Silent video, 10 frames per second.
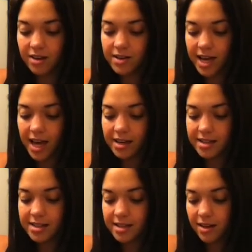Okay,
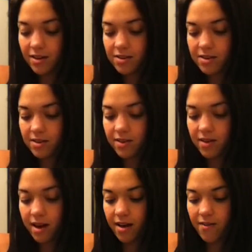so
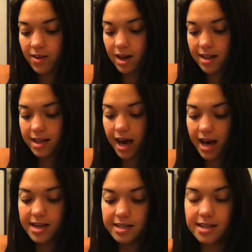I've got
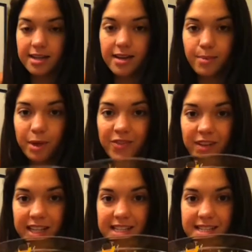that
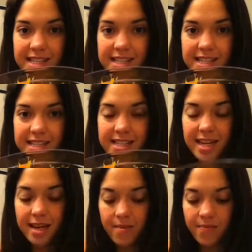perfect
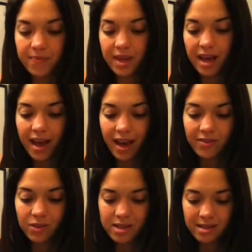consistency. And
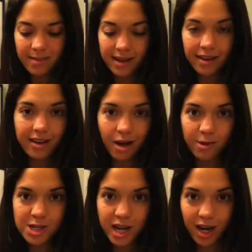of course, depending on how
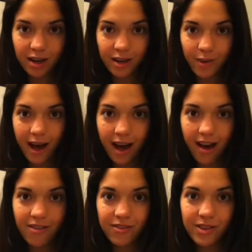much hair you
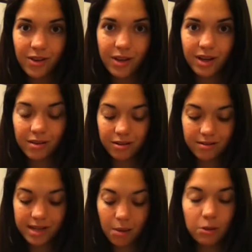have, you
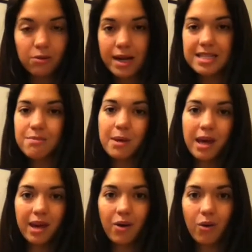could double the
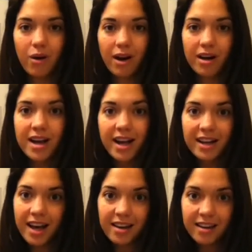recipe or
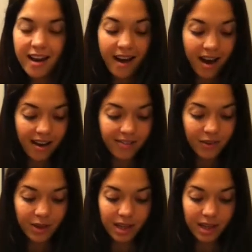cut it in half, or